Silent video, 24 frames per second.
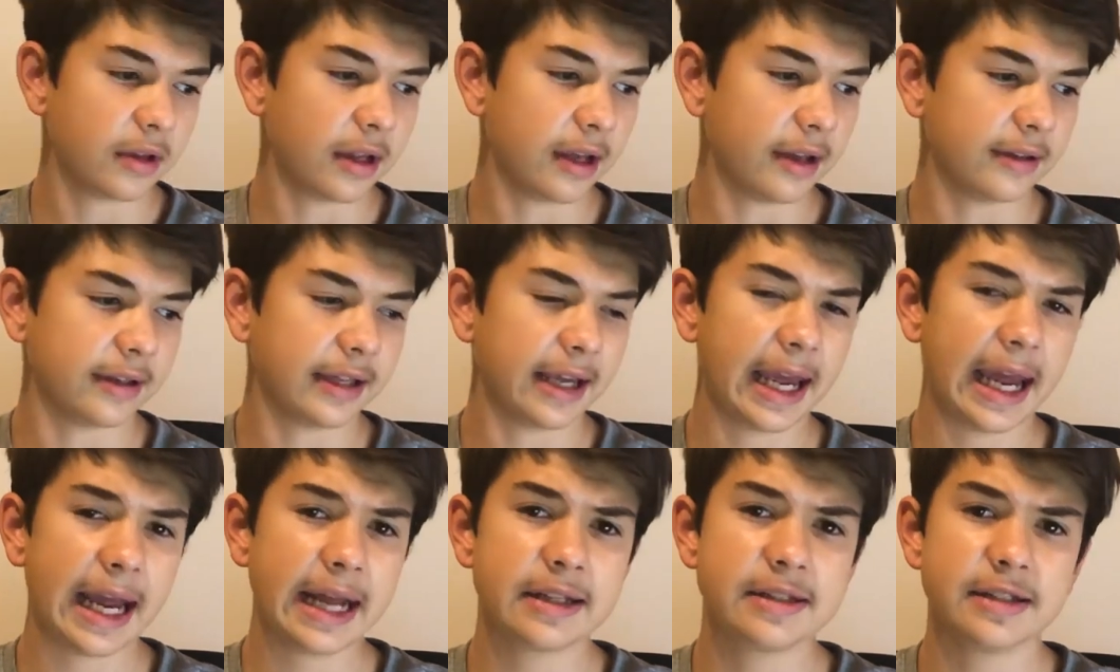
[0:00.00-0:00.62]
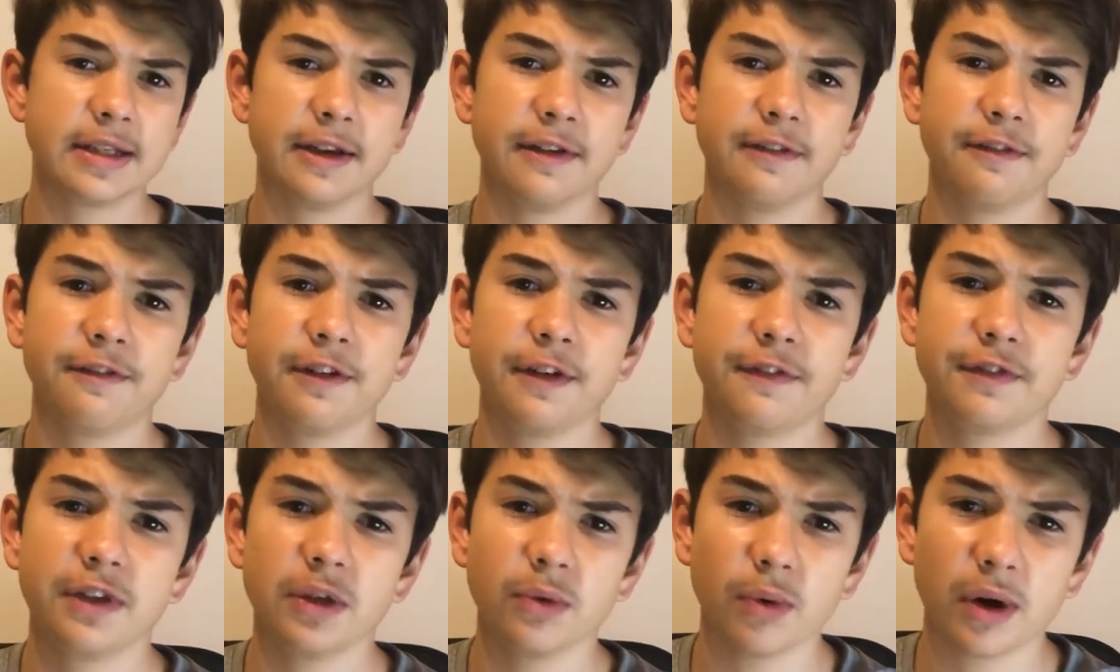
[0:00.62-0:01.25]
And
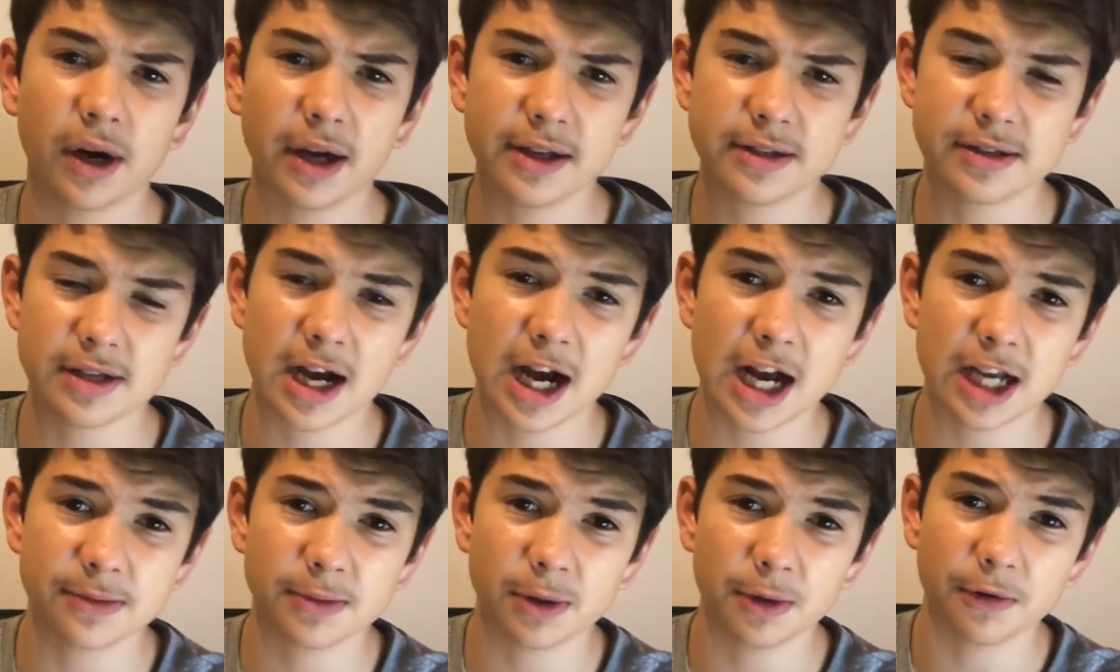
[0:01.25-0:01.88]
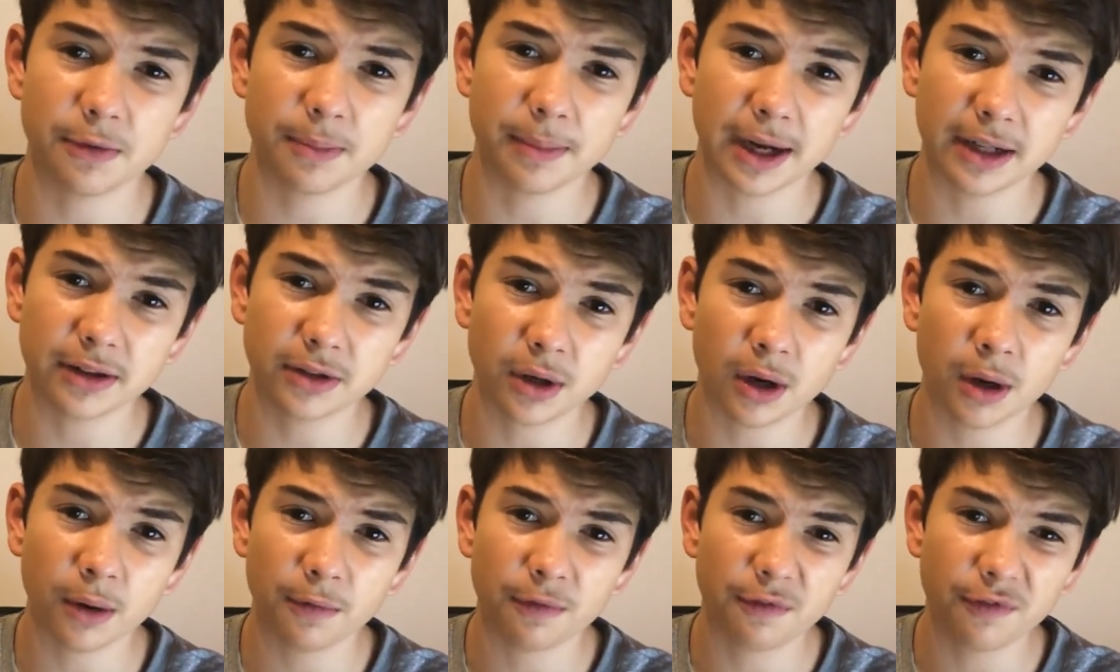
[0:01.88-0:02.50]
Kanzi51 has asked me for my
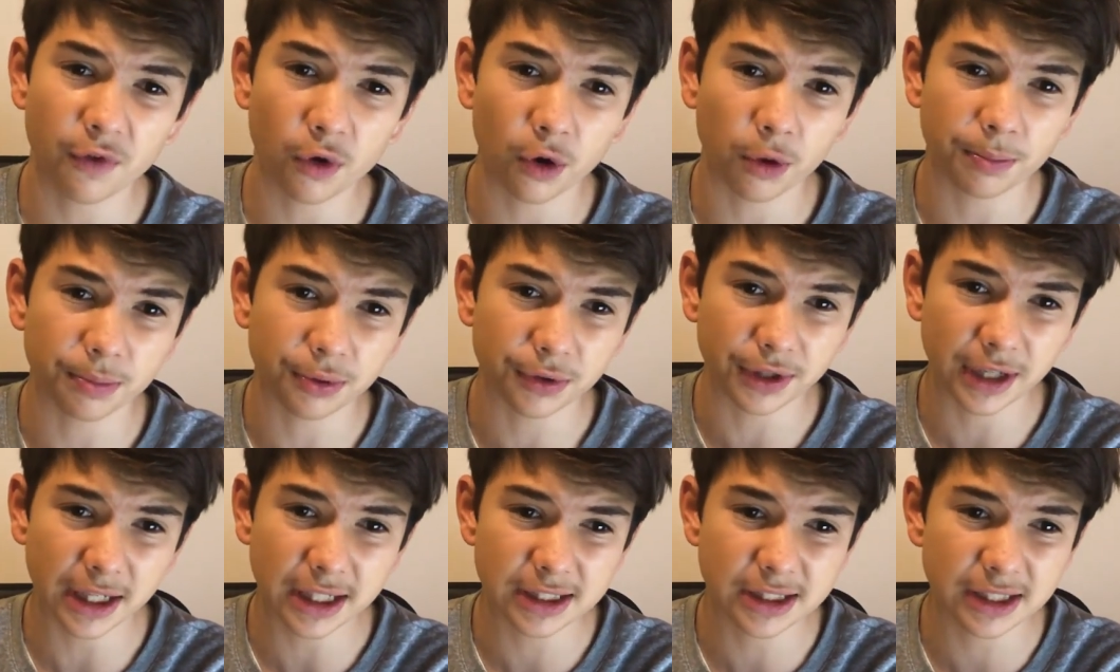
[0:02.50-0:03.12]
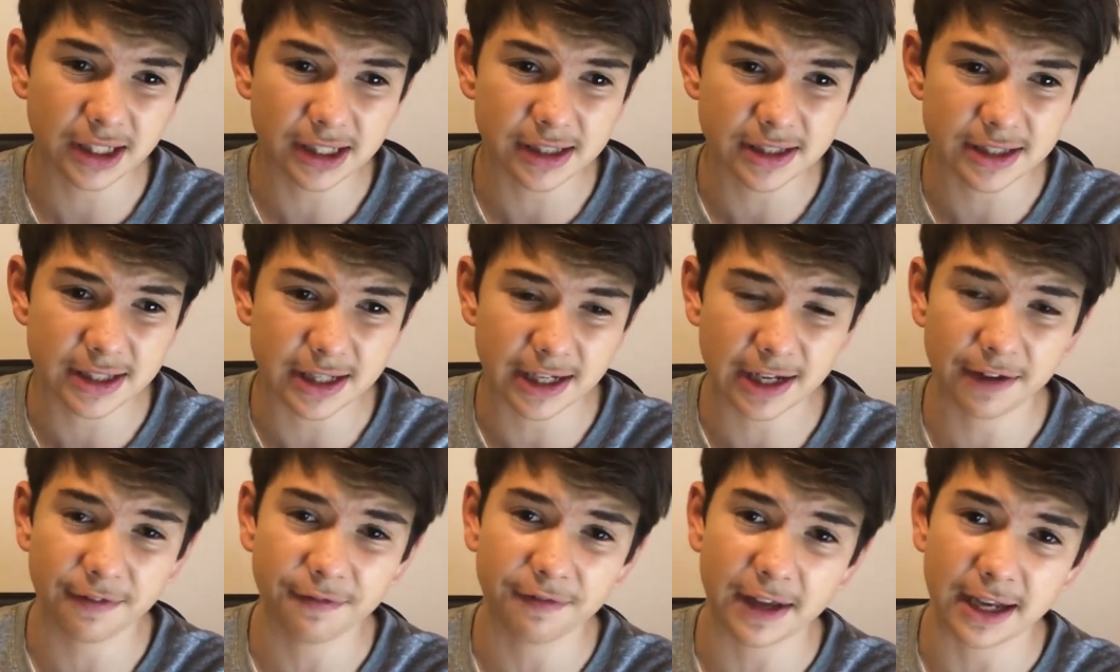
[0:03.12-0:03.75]
top 4 predictions,
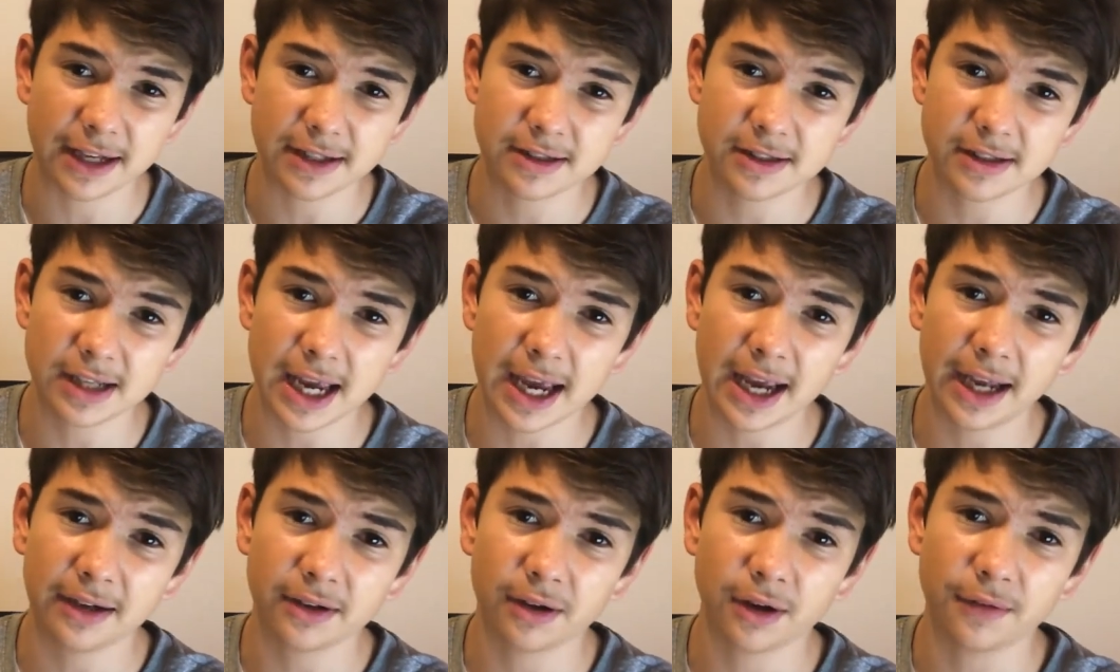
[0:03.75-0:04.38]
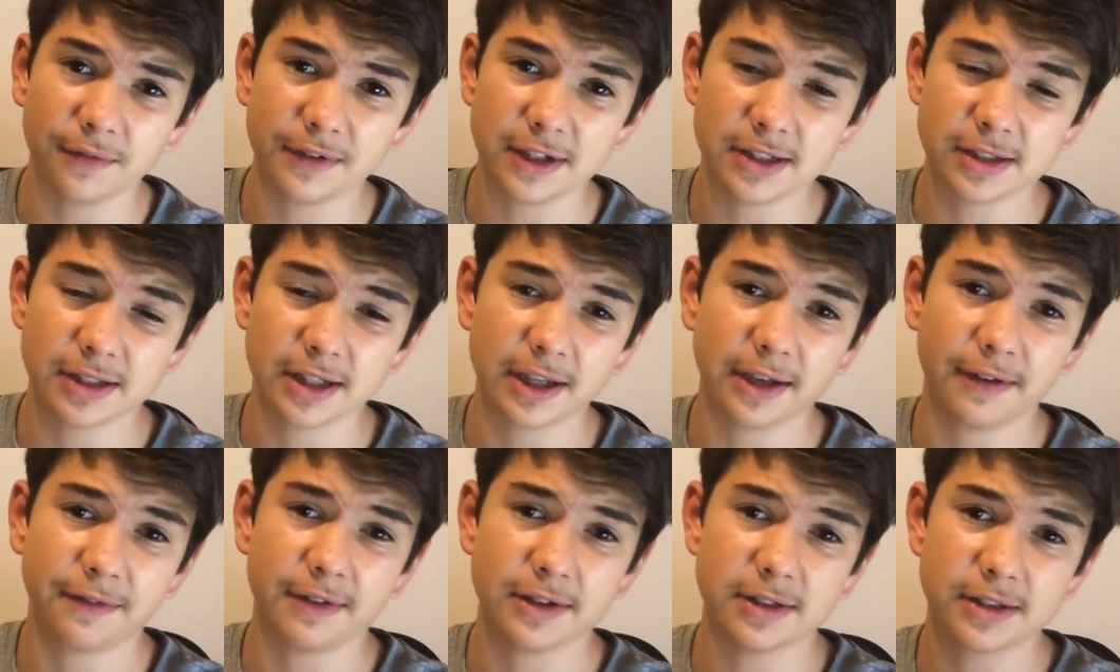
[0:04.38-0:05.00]
if they stand,
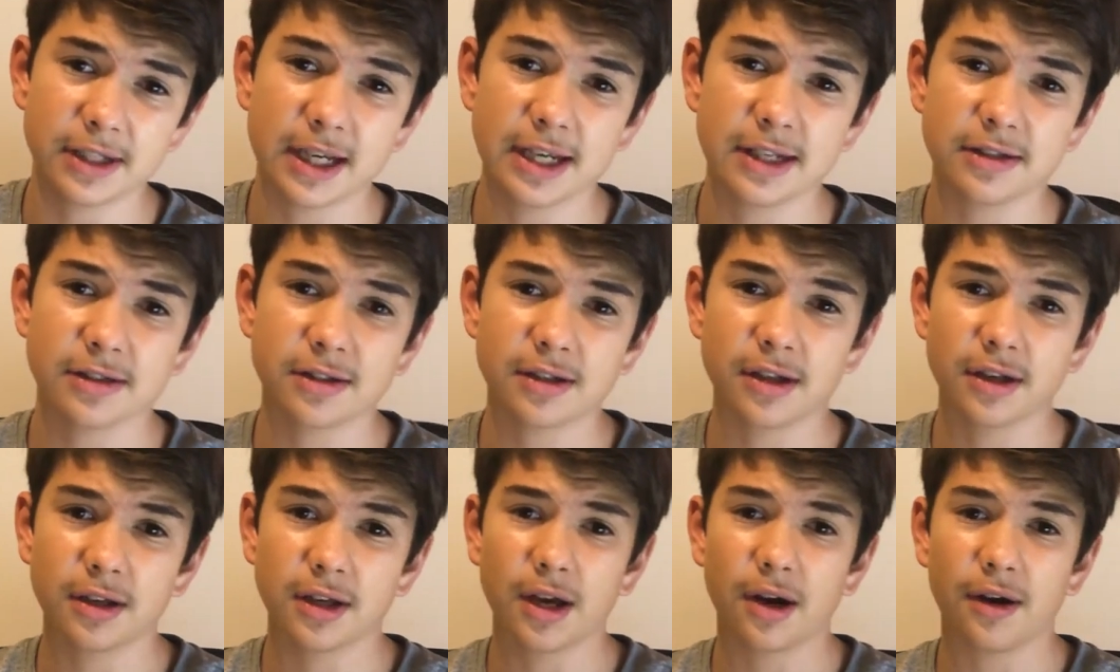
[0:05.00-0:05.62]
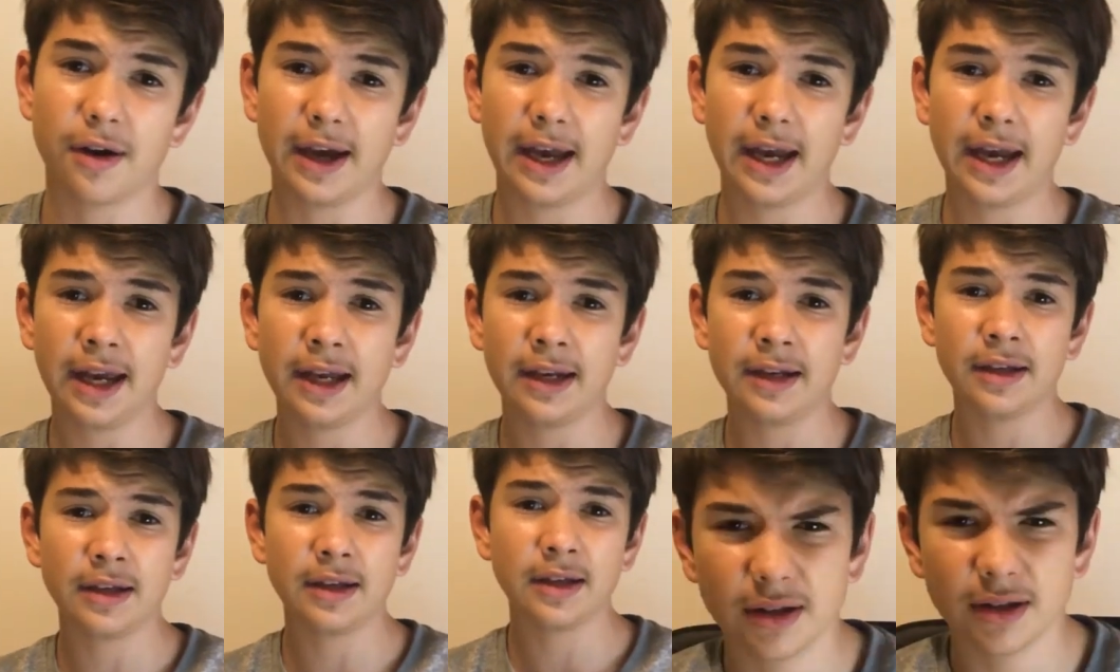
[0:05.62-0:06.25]
obviously, if the season's gonna go
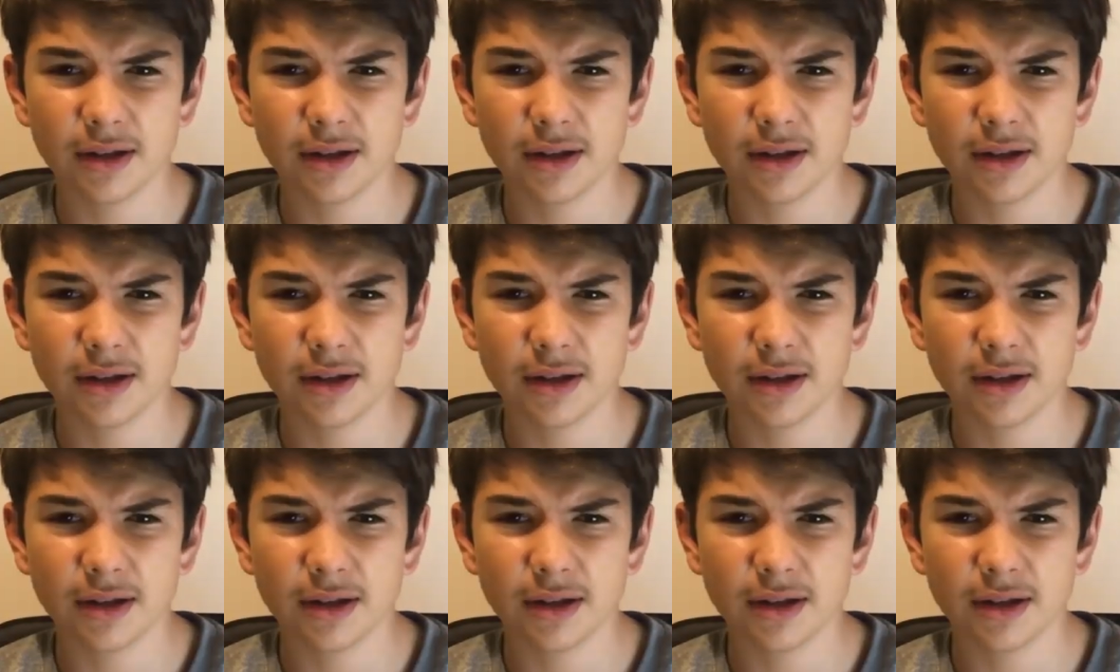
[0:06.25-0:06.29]
ahead.